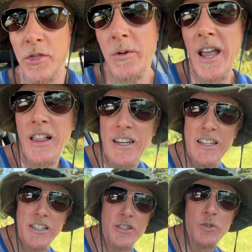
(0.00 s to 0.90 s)
the
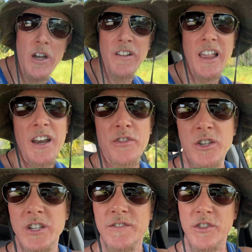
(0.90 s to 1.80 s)
reality is you have a lot of
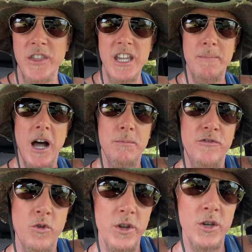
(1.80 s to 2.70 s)
things you have to think about
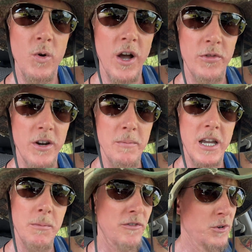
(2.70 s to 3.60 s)
before you go out there and
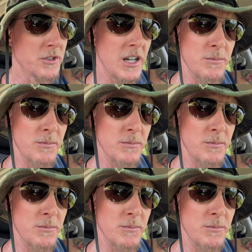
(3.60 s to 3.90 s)
become a full-time